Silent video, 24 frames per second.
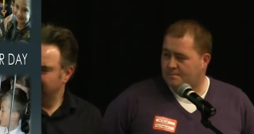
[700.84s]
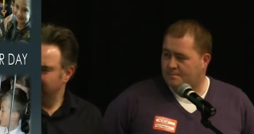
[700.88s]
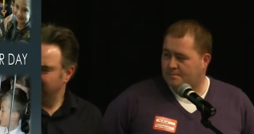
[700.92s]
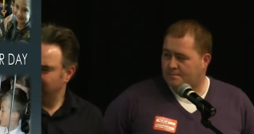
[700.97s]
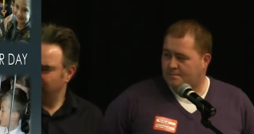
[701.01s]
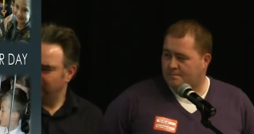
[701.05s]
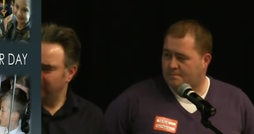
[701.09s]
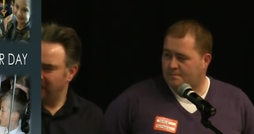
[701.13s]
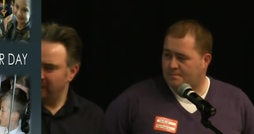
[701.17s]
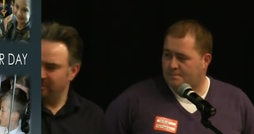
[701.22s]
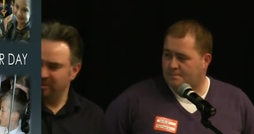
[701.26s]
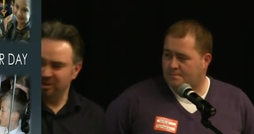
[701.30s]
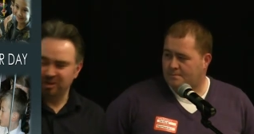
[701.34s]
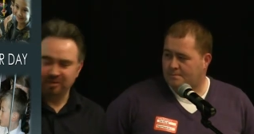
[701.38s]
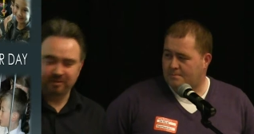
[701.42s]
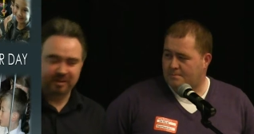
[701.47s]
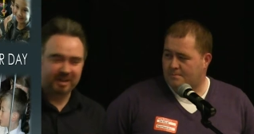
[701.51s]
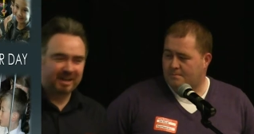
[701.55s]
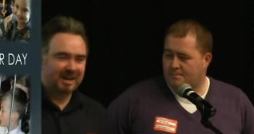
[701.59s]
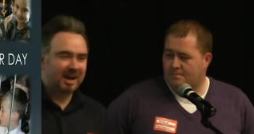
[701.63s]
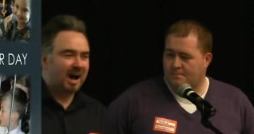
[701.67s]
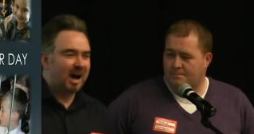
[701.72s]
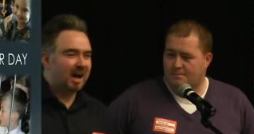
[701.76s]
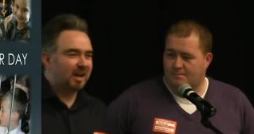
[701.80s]
Speaker 1: a little image of
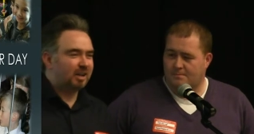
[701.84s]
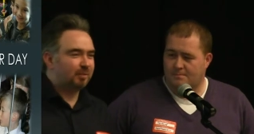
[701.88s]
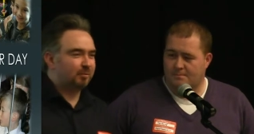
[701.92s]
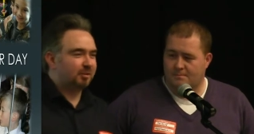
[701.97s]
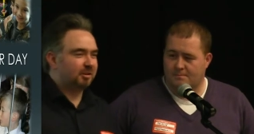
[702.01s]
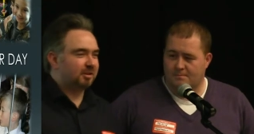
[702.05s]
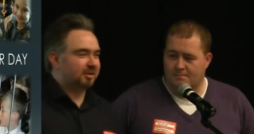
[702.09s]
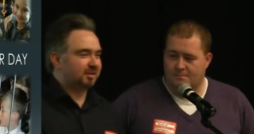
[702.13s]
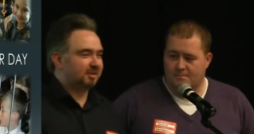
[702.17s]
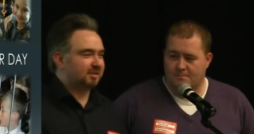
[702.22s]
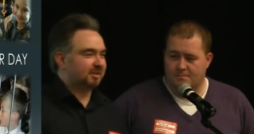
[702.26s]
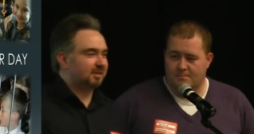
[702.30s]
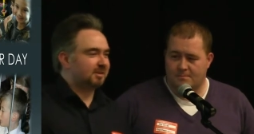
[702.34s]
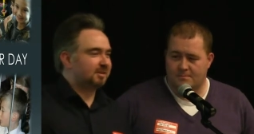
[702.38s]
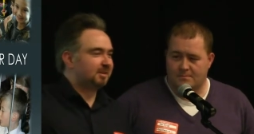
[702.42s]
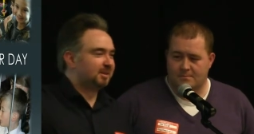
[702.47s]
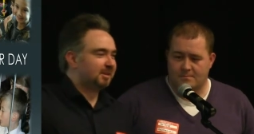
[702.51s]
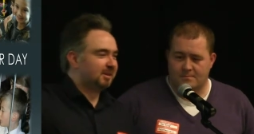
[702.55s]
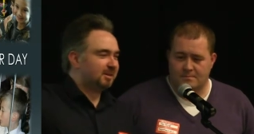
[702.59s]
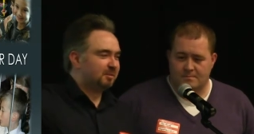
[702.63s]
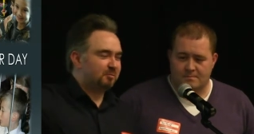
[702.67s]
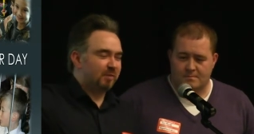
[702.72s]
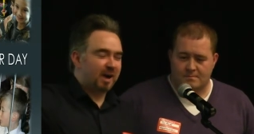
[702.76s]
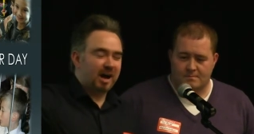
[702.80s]
a cat, because the
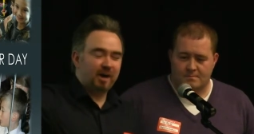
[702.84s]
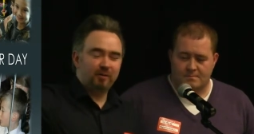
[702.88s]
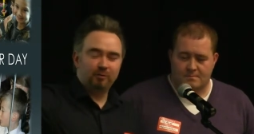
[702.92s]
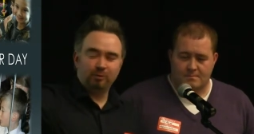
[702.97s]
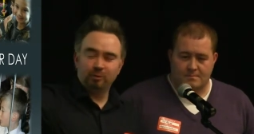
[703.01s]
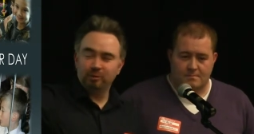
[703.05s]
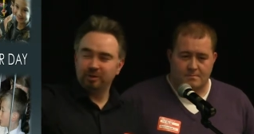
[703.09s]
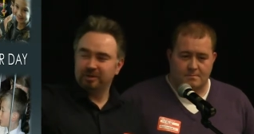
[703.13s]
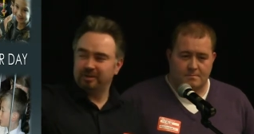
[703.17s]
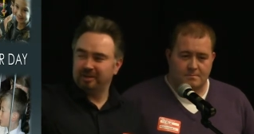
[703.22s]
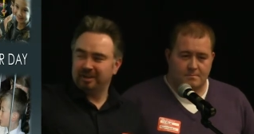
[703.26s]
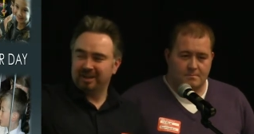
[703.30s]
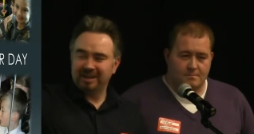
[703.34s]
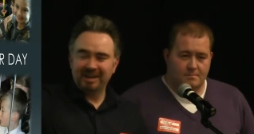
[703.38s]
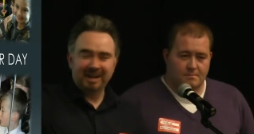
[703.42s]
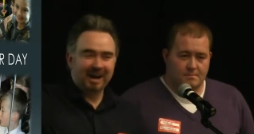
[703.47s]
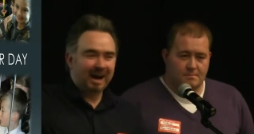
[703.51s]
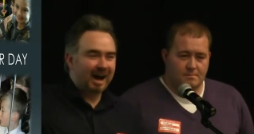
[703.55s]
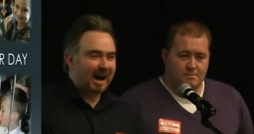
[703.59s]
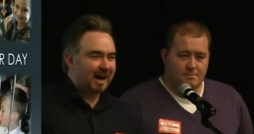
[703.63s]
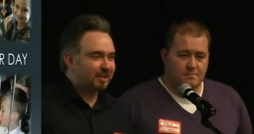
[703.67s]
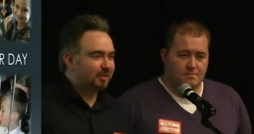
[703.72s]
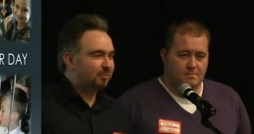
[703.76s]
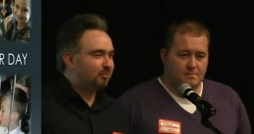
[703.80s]
man wrote, the
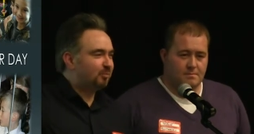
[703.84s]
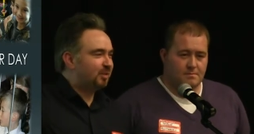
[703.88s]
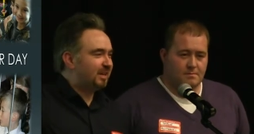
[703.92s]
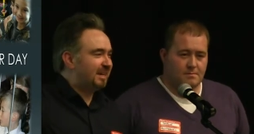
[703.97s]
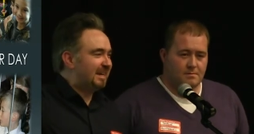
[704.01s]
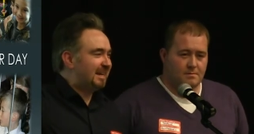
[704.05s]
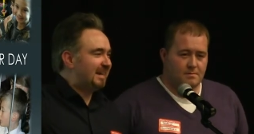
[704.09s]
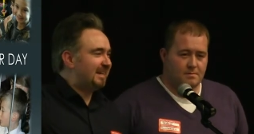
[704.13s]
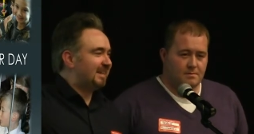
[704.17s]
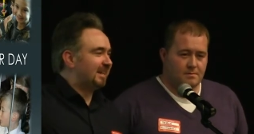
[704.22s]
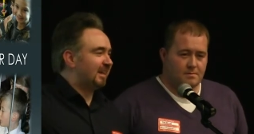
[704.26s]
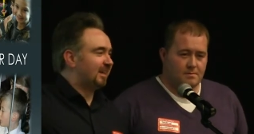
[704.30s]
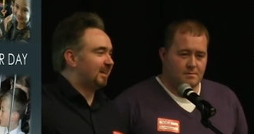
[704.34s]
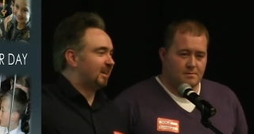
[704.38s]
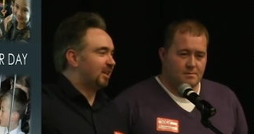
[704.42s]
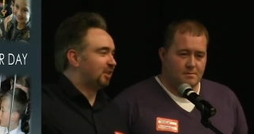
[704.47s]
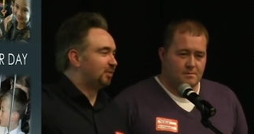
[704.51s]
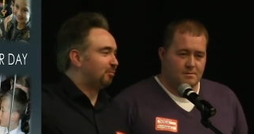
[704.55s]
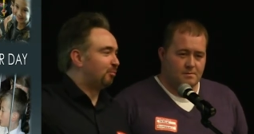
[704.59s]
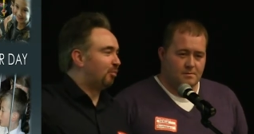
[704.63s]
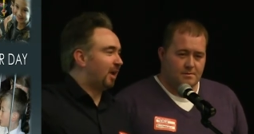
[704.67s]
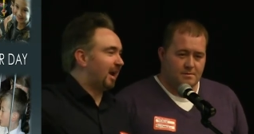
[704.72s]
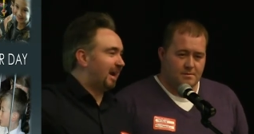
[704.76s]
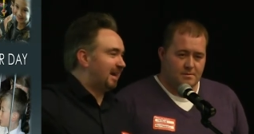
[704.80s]
cat peed in
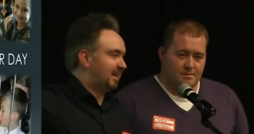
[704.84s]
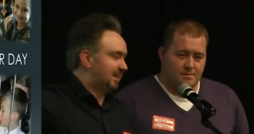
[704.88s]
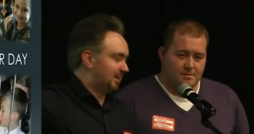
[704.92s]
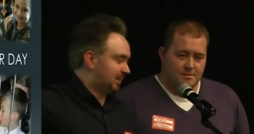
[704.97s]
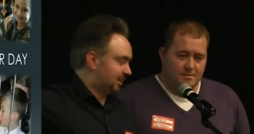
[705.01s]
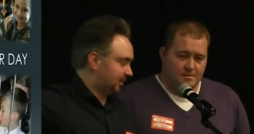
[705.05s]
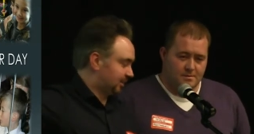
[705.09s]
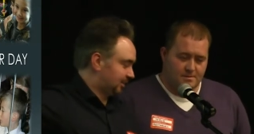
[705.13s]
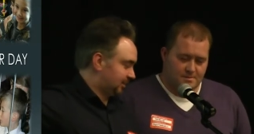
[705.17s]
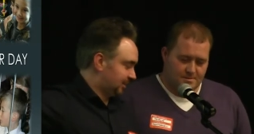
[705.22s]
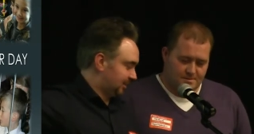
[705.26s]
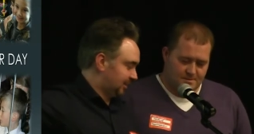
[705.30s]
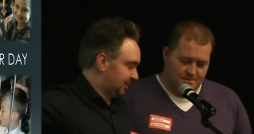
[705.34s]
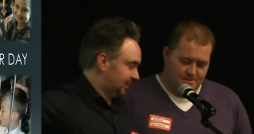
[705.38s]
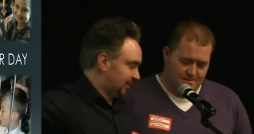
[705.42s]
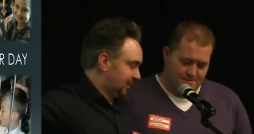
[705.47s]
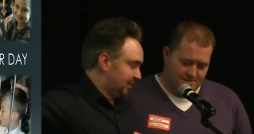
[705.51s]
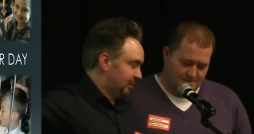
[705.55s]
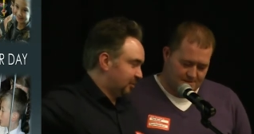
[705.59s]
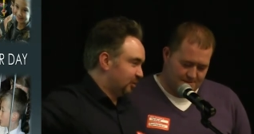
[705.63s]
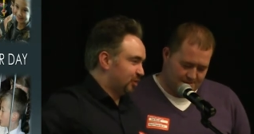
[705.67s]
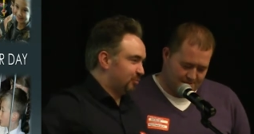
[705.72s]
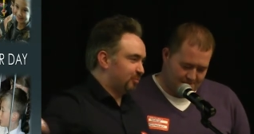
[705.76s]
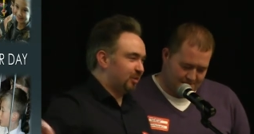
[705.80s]
his pint,
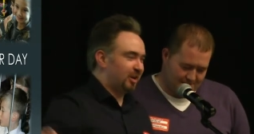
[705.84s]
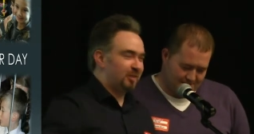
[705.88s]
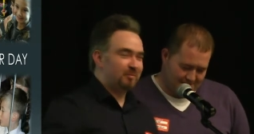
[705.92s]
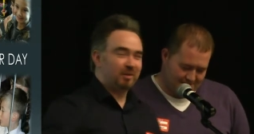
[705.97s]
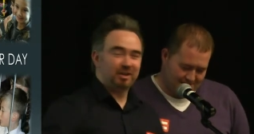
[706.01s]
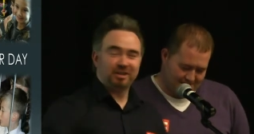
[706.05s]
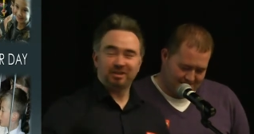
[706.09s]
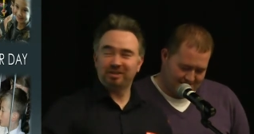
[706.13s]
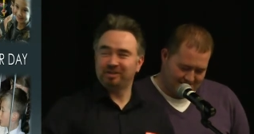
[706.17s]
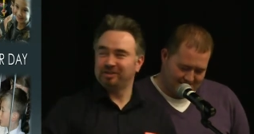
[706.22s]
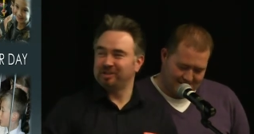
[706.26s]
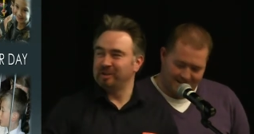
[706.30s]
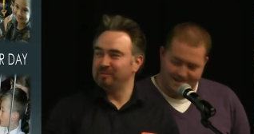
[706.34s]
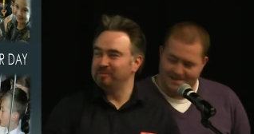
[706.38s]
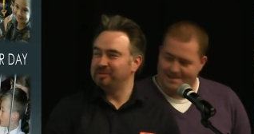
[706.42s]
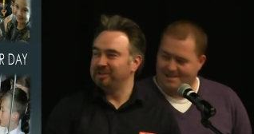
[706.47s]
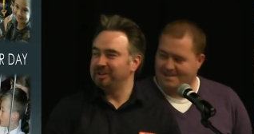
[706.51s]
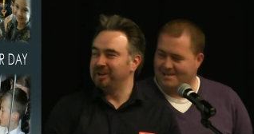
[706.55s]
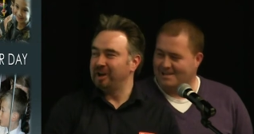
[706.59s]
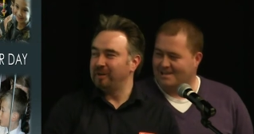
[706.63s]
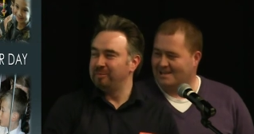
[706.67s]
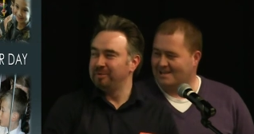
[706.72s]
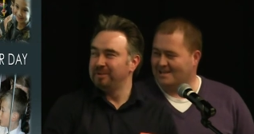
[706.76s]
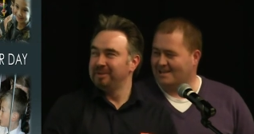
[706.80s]
which pretty much
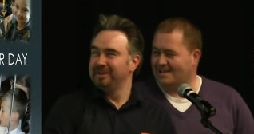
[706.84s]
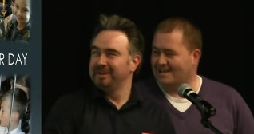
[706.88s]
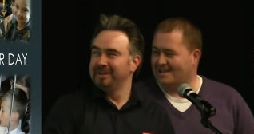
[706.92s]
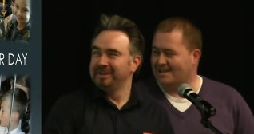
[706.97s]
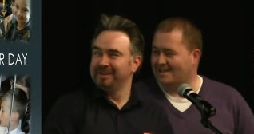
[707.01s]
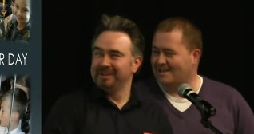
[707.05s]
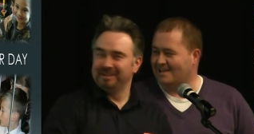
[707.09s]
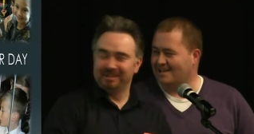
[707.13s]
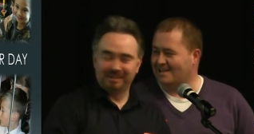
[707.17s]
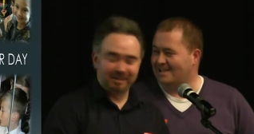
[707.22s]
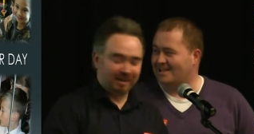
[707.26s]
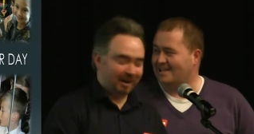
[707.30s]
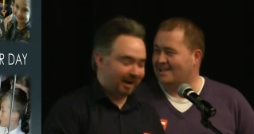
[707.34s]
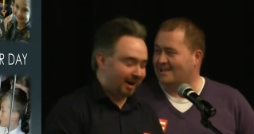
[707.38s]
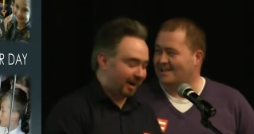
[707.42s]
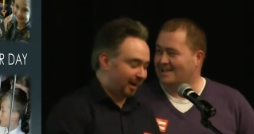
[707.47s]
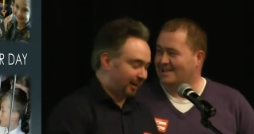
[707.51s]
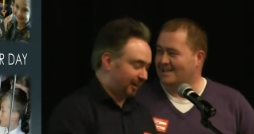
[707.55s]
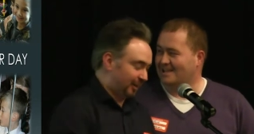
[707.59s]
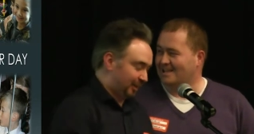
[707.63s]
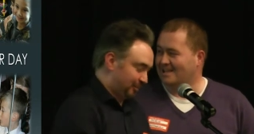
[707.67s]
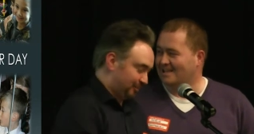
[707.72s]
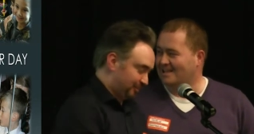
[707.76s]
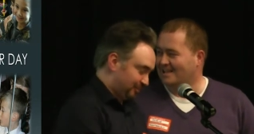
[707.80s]
sums it up
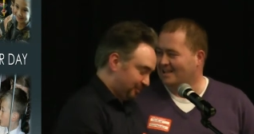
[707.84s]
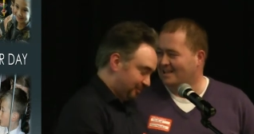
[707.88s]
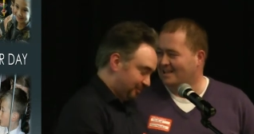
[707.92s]
entirely.